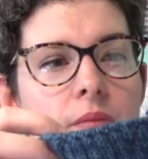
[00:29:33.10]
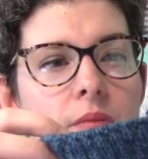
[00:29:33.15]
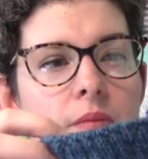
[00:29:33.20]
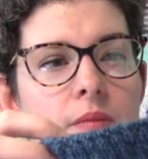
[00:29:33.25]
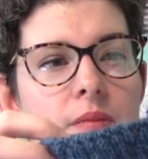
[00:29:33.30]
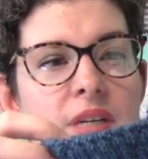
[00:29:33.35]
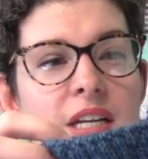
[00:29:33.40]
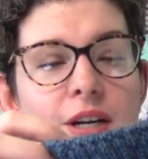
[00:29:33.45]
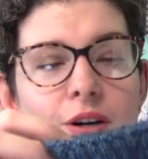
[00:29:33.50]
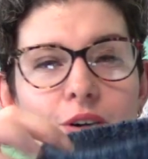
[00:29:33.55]

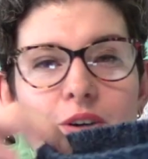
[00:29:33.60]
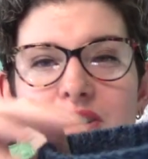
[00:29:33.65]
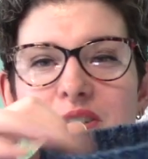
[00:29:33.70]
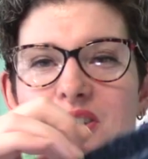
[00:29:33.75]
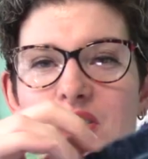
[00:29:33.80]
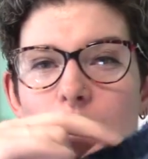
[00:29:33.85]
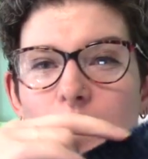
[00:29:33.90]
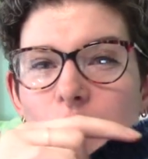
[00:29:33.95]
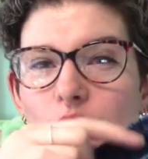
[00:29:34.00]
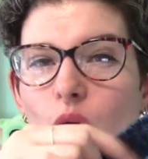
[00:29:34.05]
needle,
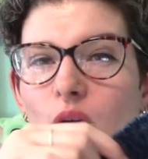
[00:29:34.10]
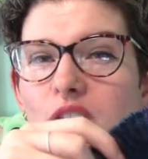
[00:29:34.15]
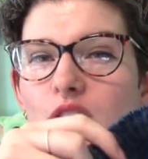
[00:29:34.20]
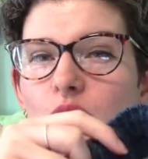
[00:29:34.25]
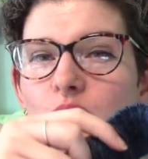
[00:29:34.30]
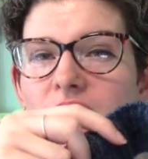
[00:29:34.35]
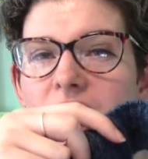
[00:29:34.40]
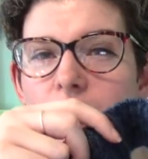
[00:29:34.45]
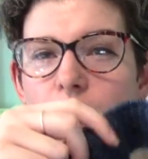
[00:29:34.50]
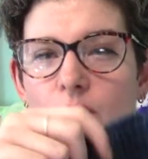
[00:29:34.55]
so it's going to
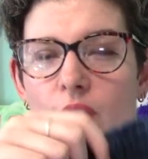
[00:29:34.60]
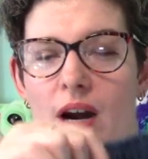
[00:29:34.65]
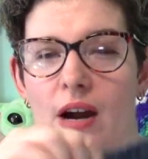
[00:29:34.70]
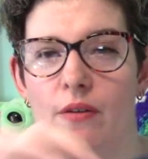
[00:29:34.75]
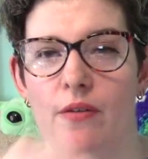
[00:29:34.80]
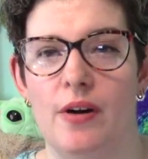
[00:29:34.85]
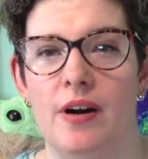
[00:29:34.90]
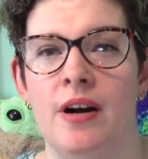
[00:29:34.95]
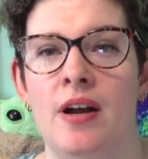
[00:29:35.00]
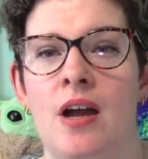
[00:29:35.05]
take
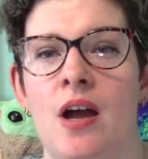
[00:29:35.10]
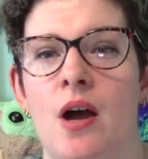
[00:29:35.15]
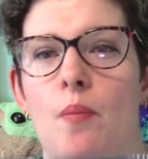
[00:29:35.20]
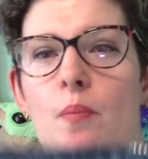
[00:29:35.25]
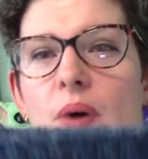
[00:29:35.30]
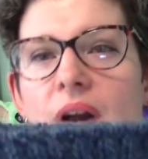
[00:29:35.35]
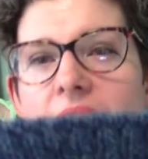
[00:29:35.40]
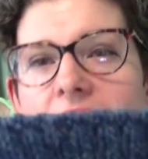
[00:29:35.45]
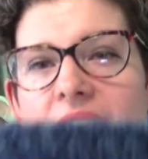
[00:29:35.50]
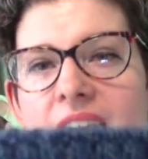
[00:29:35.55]
forever,
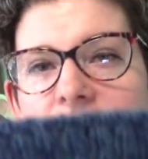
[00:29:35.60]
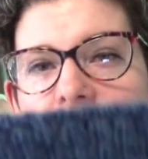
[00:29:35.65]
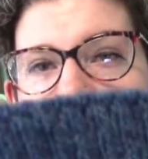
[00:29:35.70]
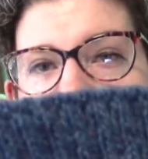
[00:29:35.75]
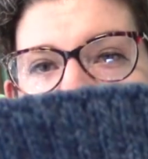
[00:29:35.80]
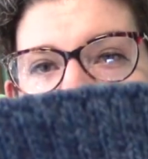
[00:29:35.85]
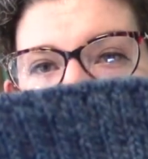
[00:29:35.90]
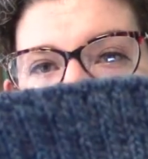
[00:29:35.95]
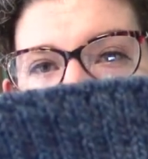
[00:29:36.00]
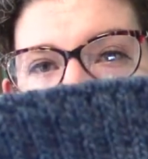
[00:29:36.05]
but I actually
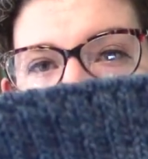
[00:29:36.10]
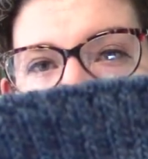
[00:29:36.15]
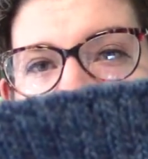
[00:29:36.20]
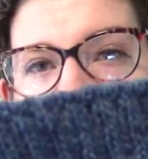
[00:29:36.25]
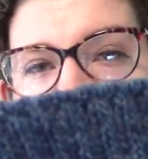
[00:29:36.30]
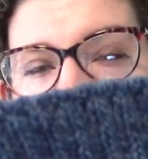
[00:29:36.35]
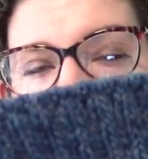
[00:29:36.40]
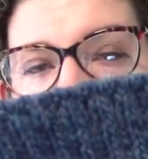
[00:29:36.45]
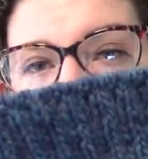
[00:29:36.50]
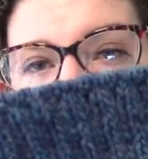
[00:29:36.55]
really
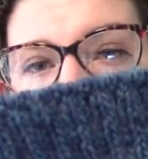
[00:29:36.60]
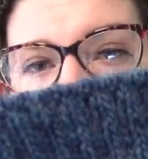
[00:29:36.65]
like